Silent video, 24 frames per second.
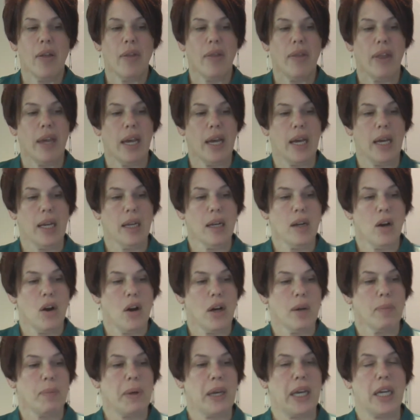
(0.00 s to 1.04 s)
Then
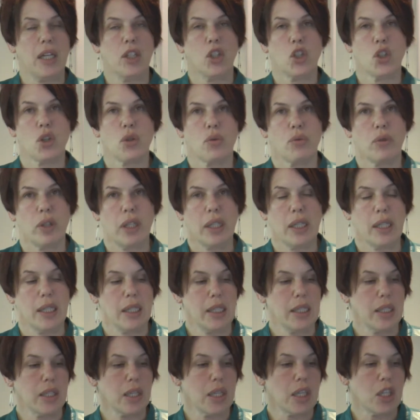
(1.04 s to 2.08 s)
on page 3
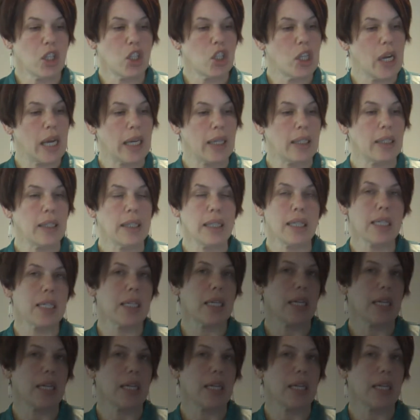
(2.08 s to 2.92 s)
is the checklist